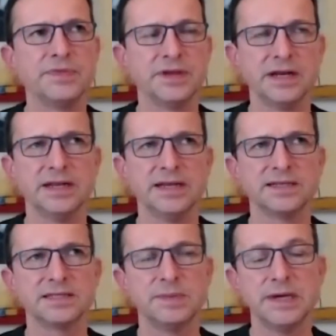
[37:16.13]
than it
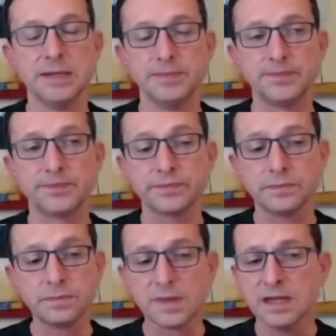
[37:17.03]
needs to be.
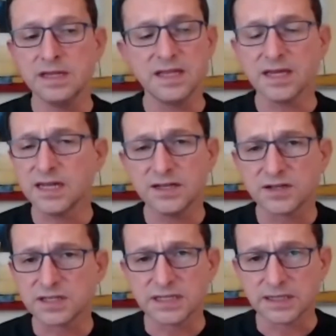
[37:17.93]
And then they get
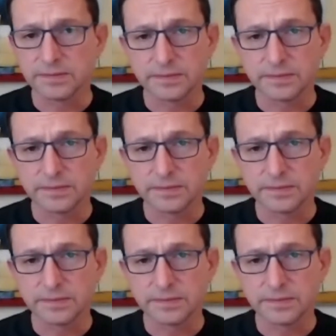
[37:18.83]
interested,